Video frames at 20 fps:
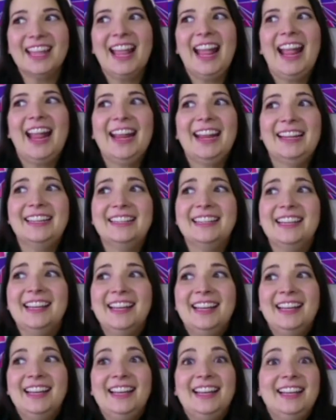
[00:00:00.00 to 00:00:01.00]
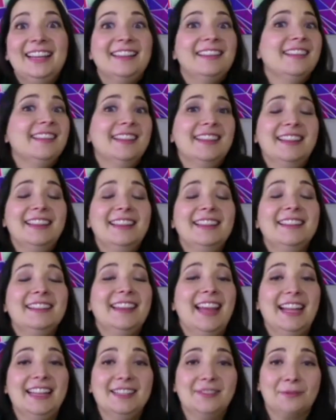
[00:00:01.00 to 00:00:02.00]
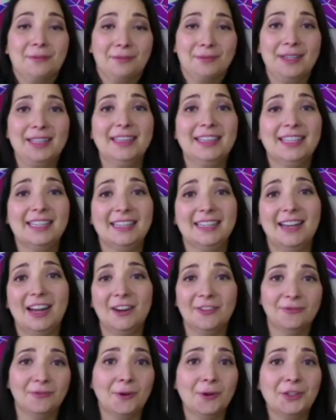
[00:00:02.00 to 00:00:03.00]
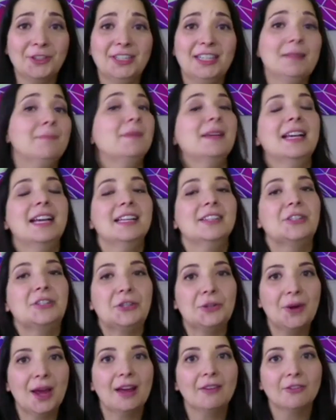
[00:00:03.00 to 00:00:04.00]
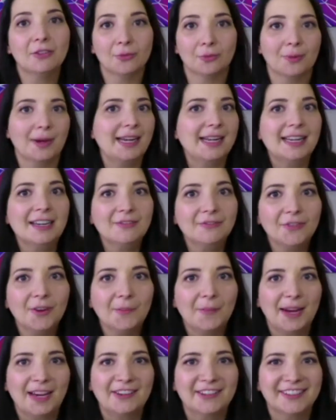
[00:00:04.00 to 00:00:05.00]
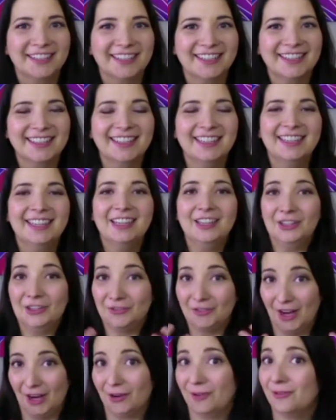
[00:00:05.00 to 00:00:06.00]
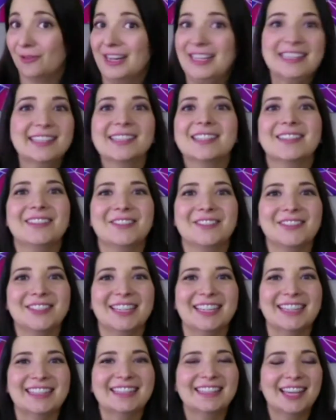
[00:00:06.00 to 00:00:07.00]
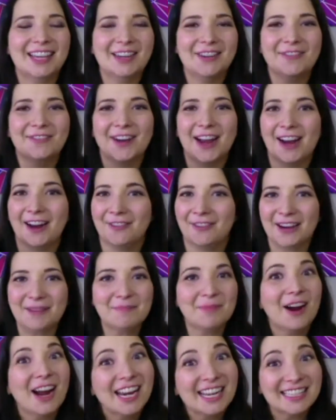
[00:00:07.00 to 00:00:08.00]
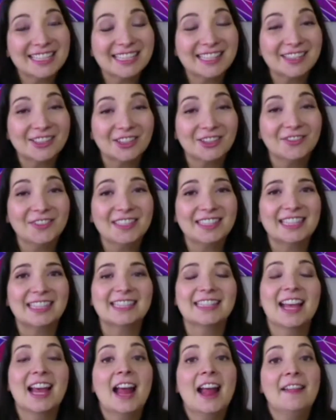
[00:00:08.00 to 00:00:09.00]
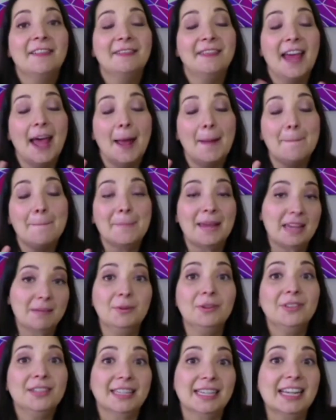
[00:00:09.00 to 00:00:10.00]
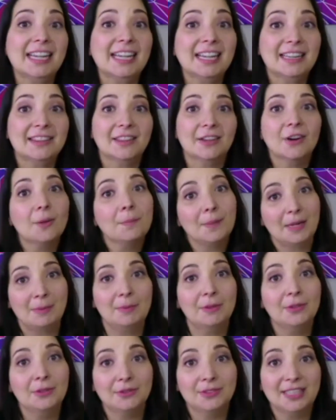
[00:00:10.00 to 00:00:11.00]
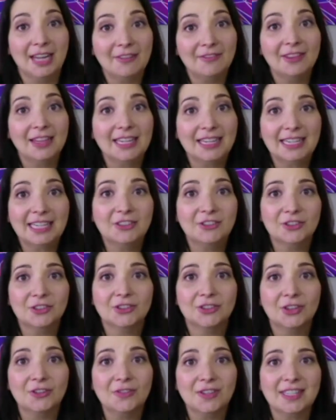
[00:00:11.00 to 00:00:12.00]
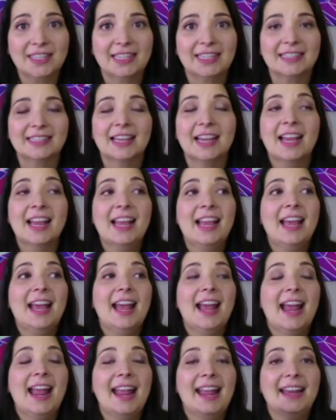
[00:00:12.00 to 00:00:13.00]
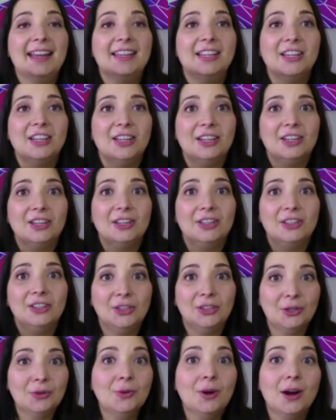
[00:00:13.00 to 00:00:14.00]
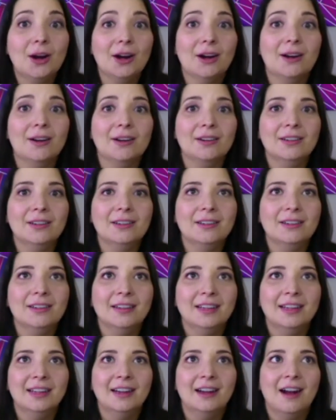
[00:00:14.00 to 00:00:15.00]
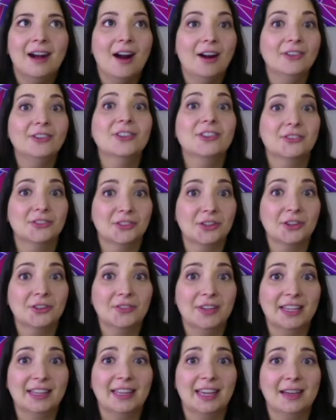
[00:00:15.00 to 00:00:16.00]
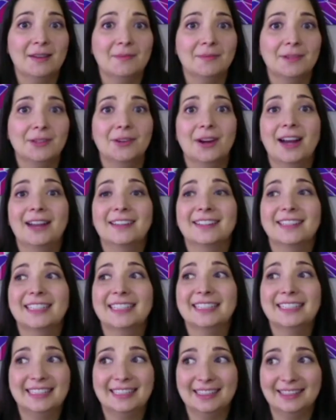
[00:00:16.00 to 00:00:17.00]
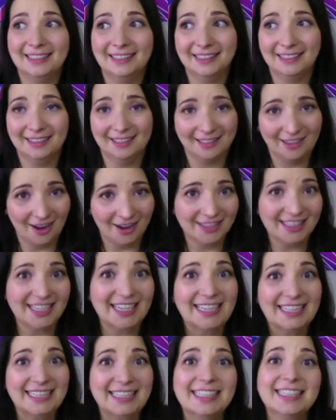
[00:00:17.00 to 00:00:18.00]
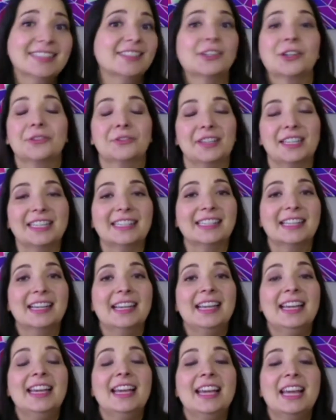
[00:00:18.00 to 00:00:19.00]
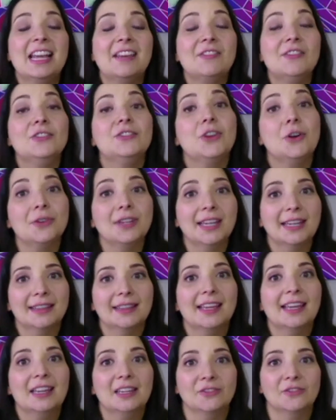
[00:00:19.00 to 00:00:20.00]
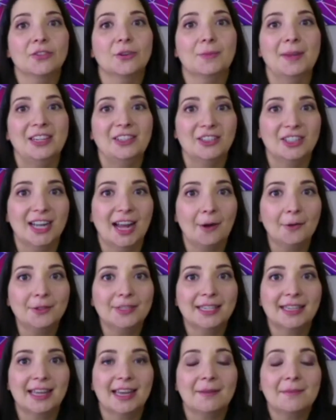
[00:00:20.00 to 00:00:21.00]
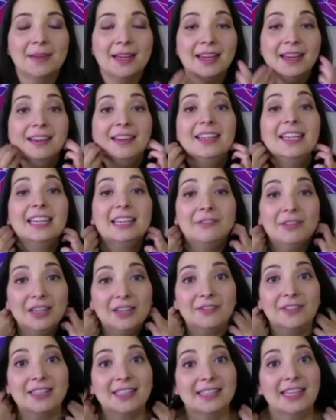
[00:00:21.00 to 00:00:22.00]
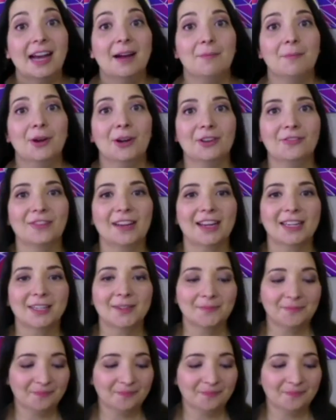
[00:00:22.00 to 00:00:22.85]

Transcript: and that's really unfortunate because you have great information you've got great solutions you've got great products and services that people need. There are people who definitely need your services, and you are aren't serving them. You're actually causing a disservice if you don't get that information out to them, even if it's not perfect.